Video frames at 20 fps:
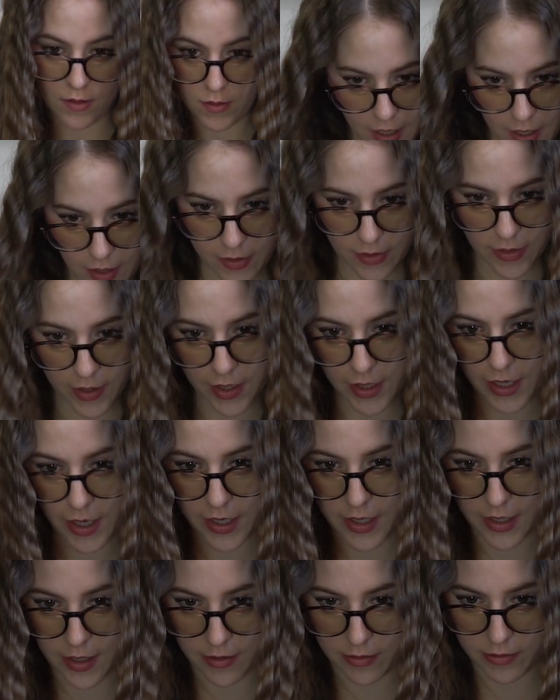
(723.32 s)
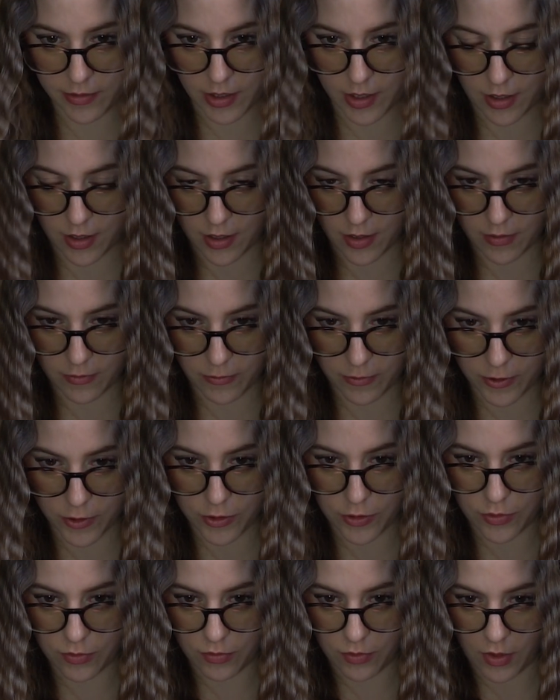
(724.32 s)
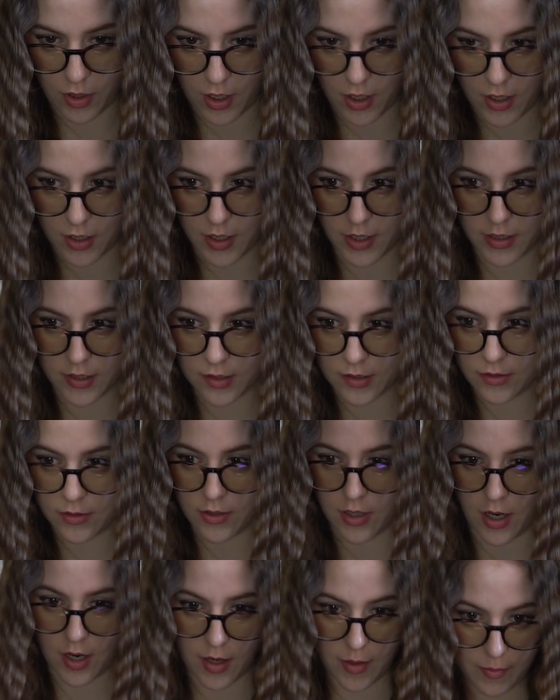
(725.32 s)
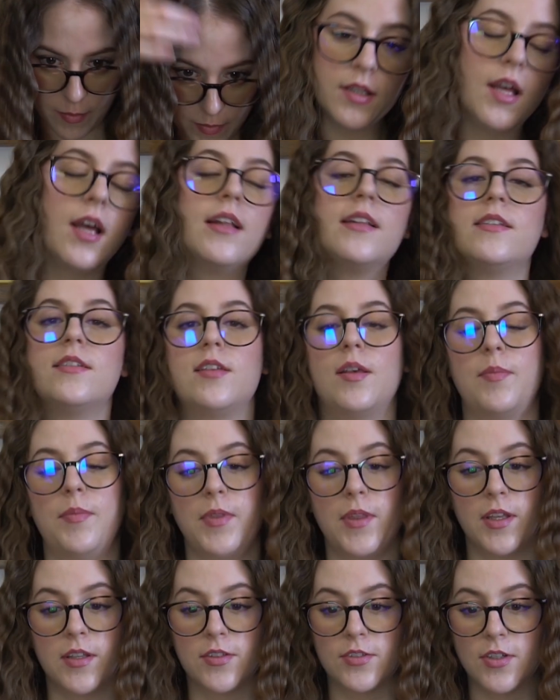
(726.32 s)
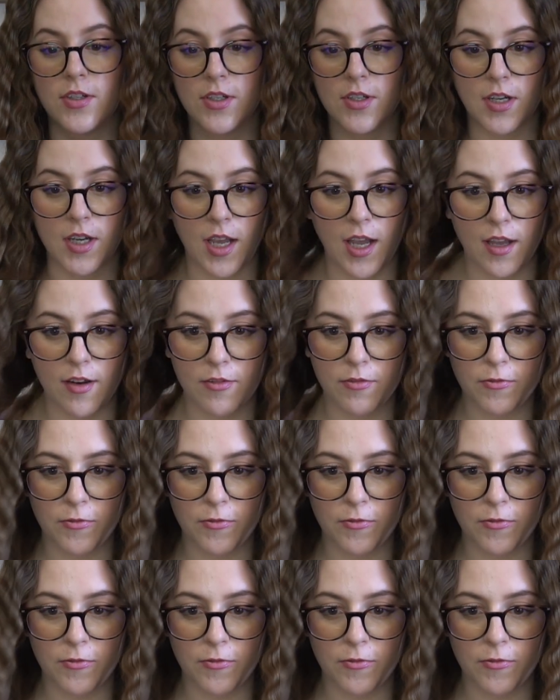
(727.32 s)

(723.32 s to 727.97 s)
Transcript: I think I left it on for too long at the top. That's something to look out